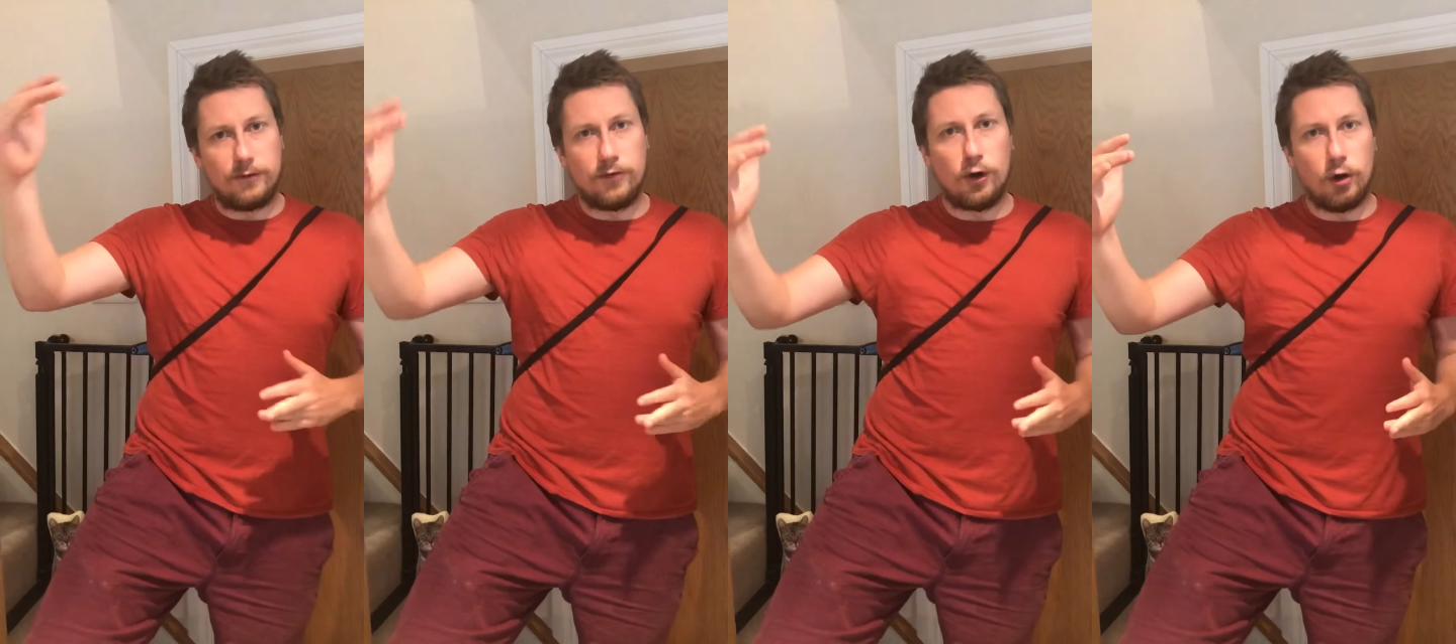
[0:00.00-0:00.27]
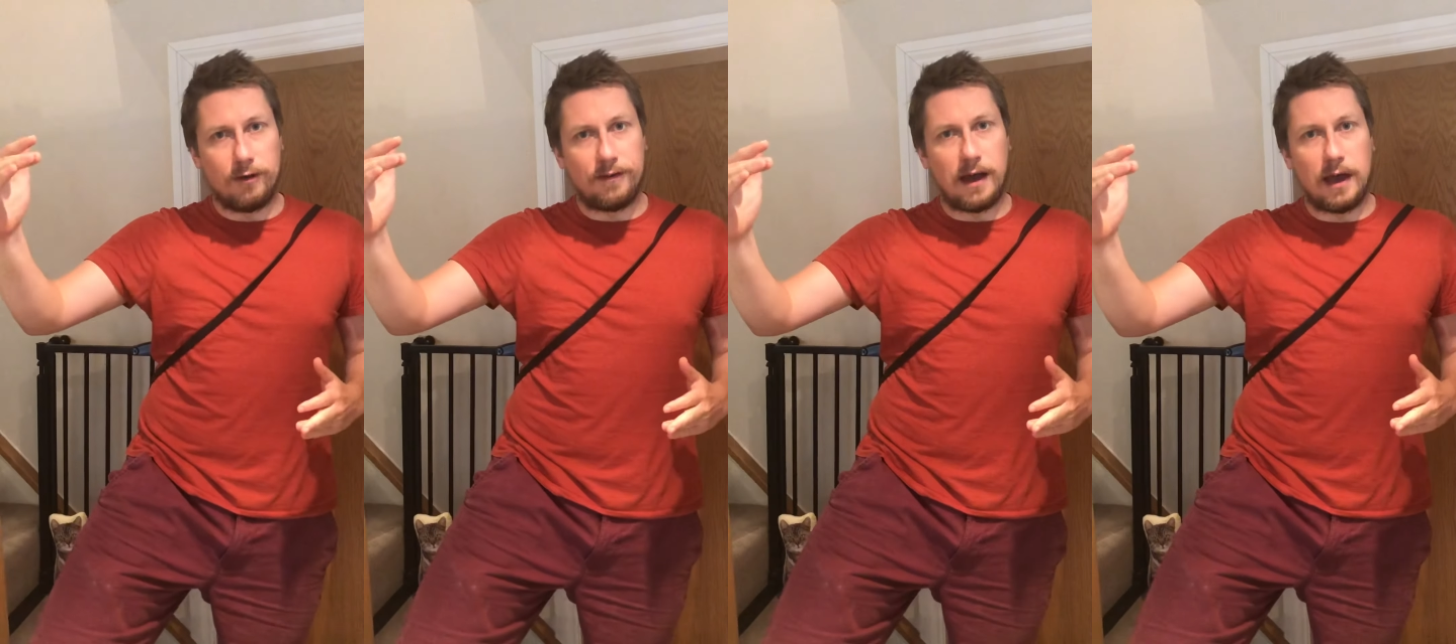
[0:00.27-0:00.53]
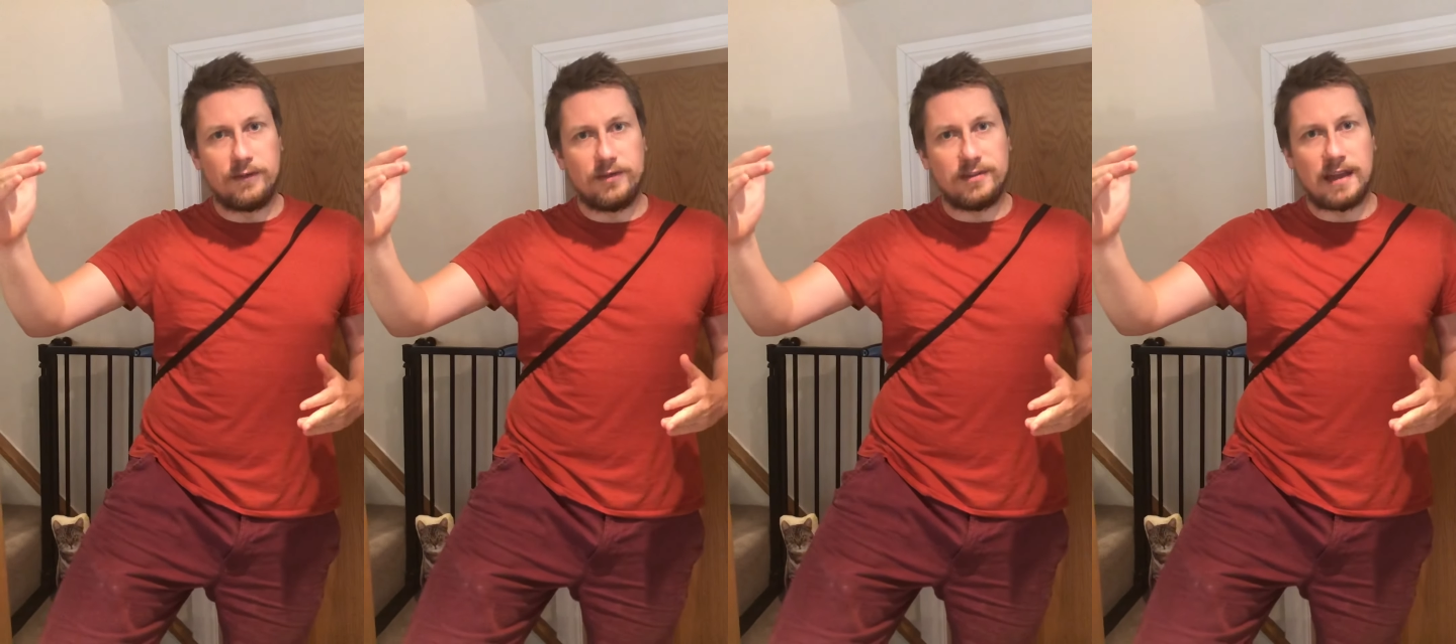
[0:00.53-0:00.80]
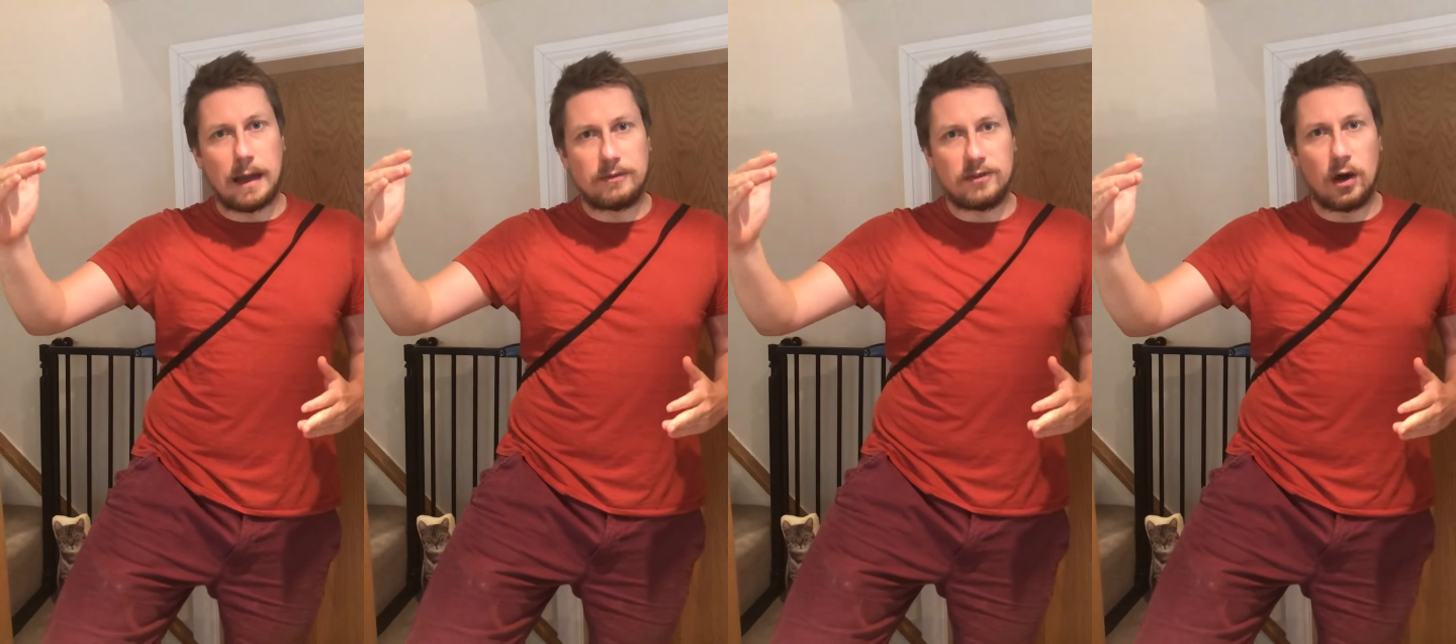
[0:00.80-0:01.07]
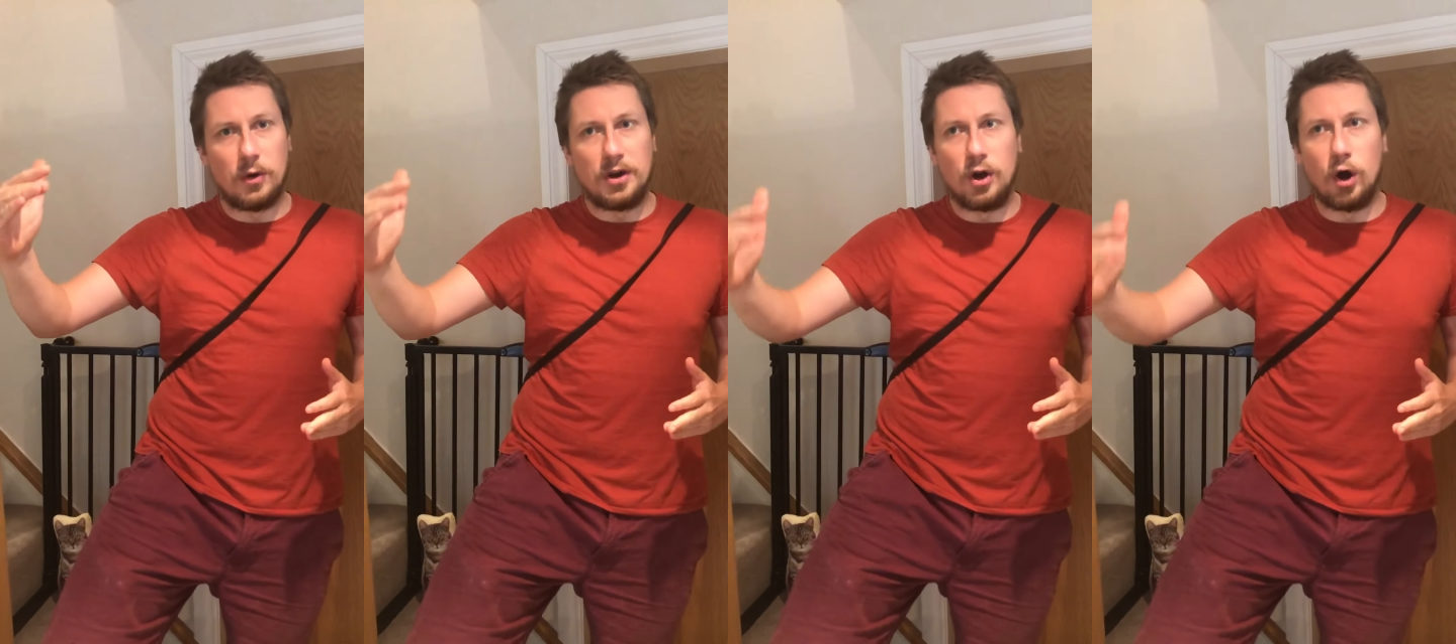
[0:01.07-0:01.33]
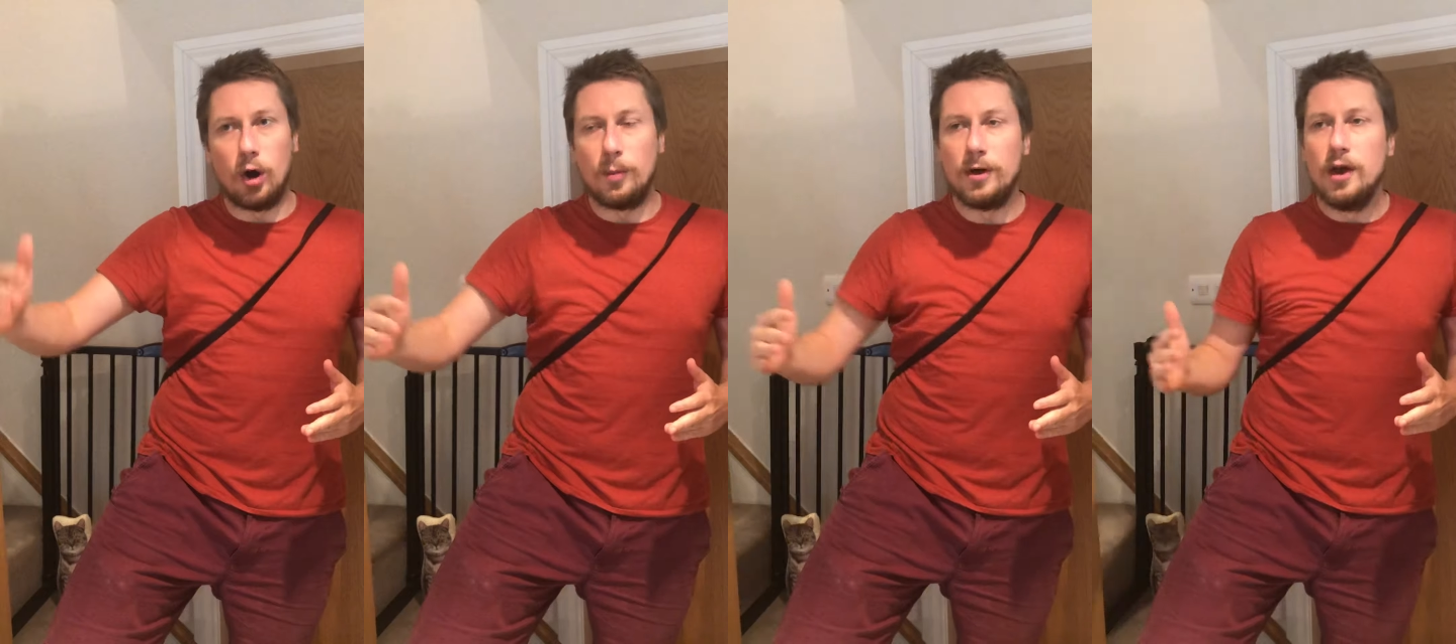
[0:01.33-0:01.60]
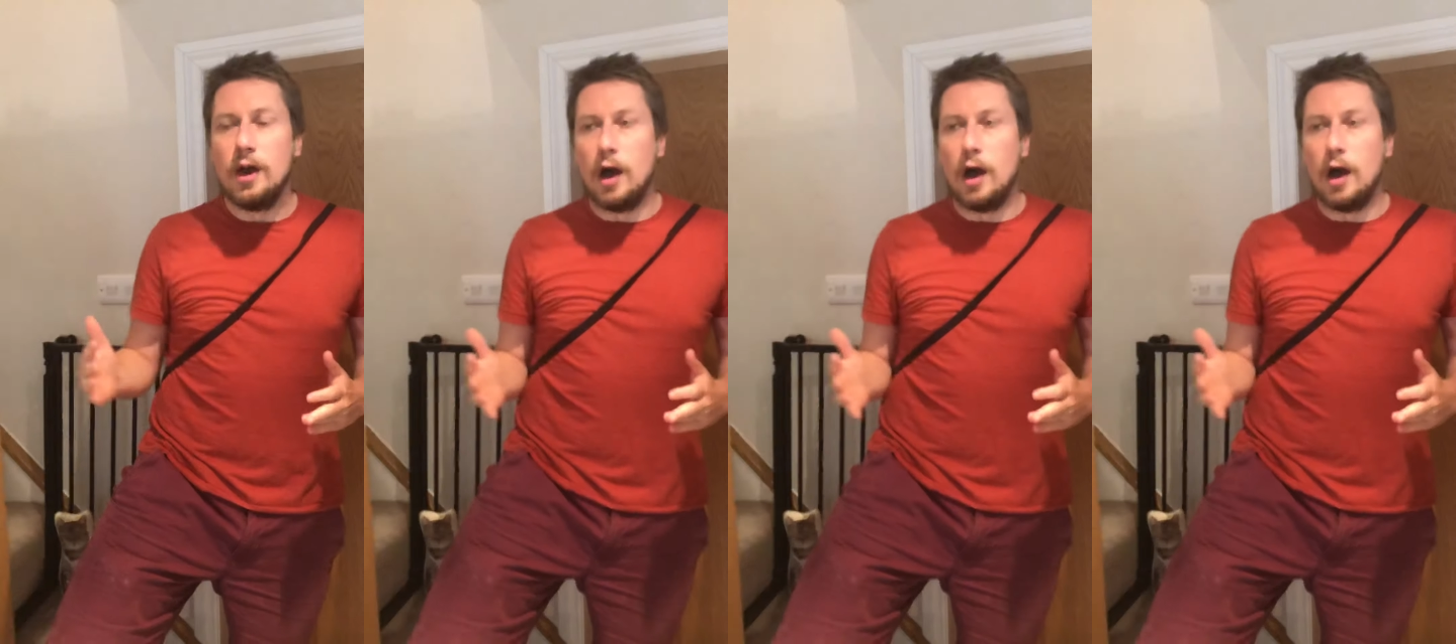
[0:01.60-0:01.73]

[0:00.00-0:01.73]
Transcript: 4 or 5 steps going up,